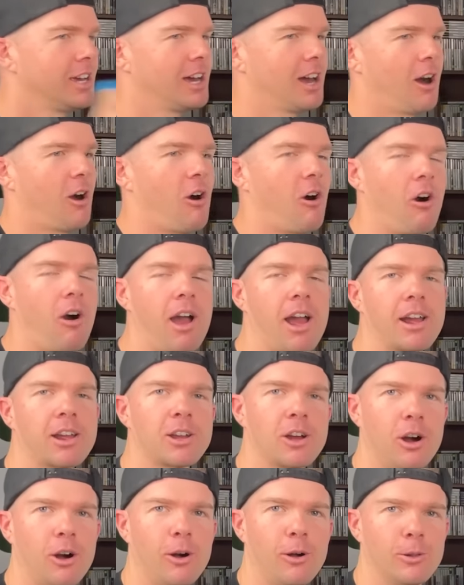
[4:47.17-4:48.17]
higher
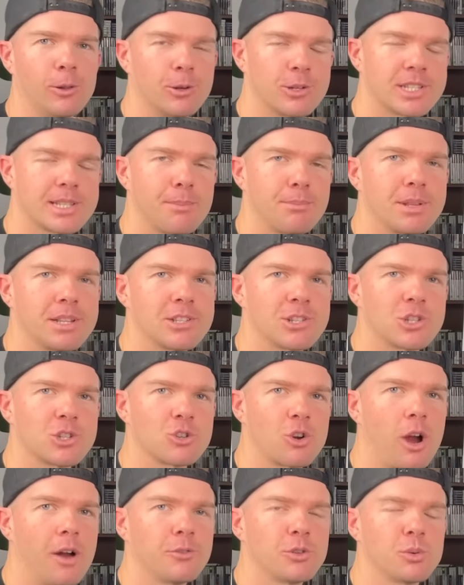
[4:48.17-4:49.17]
goal or something to
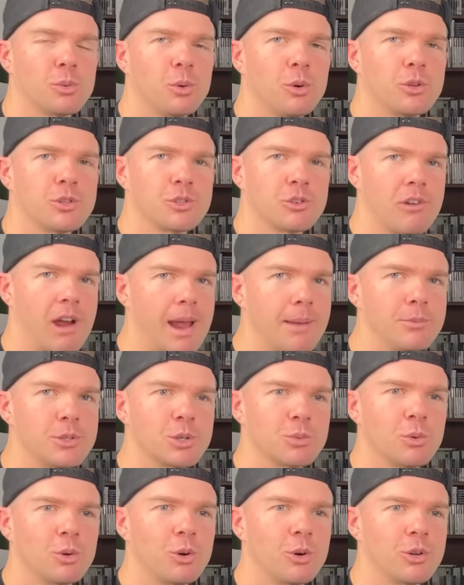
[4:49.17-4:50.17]
strive towards or aim
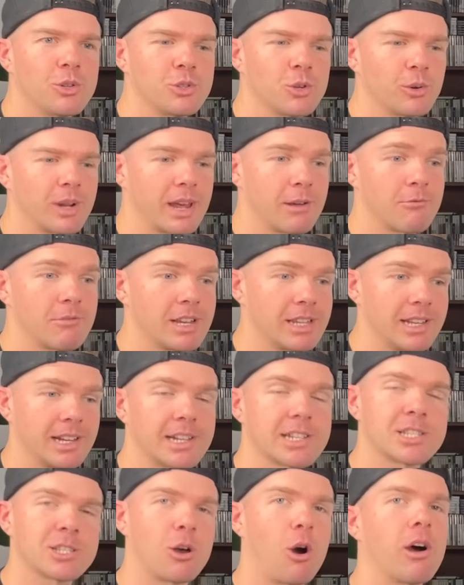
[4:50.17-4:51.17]
towards or get really
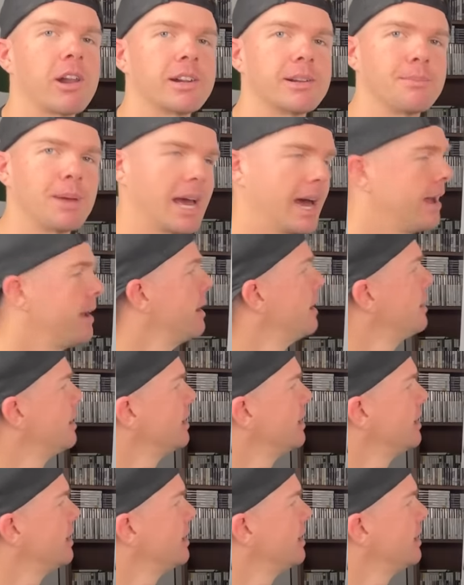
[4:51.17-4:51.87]
excited about,